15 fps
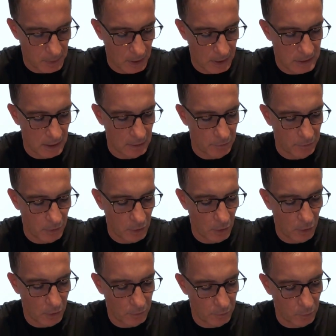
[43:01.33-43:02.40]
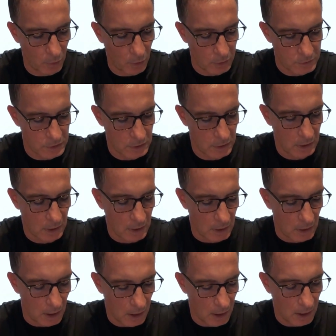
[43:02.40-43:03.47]
I think for a lot of what
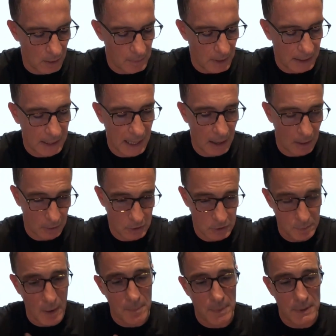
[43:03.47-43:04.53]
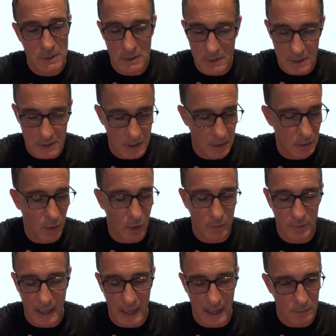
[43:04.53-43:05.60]
um, account because my business is a lot of
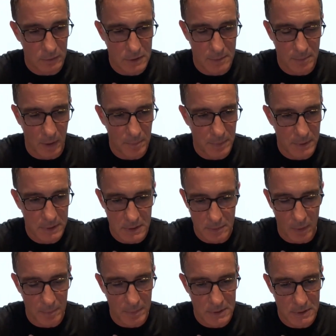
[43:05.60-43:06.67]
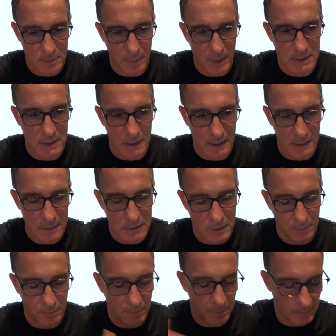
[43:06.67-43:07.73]
accountants in my business. My business basically is a
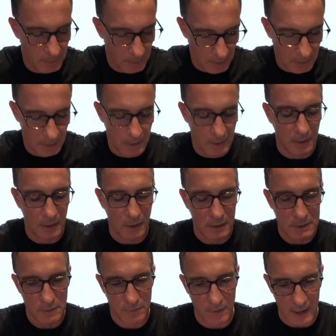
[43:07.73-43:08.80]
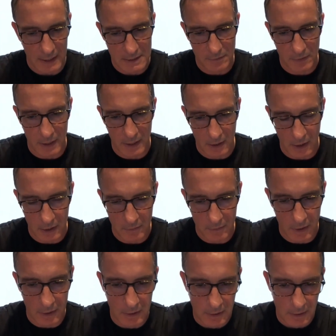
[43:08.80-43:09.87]
you know it's effectively a kind of
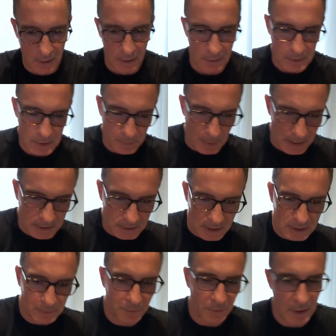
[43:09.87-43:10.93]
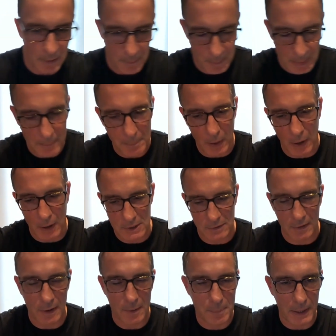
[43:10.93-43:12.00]
a it's, it's, it's big parts of
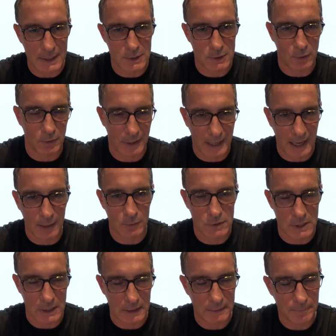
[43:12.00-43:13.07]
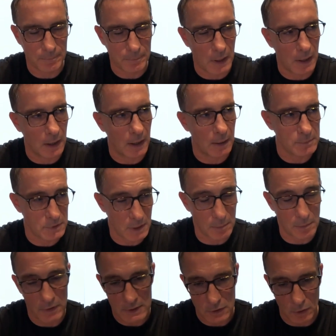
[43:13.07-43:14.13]
it are based on accounting. Um, some
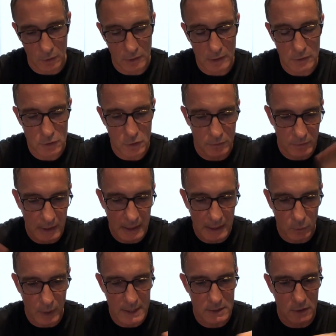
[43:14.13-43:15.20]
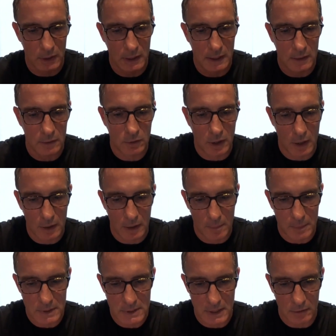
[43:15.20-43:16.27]
of it's on sort of legal, quasi legal, co-
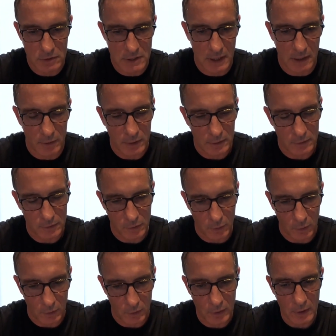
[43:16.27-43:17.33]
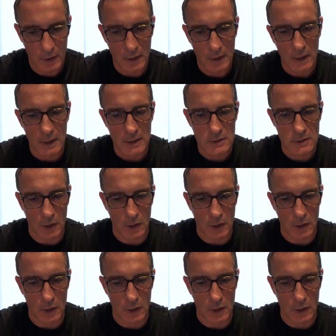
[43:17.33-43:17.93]
company secretarial, and so on. Mm-hmm.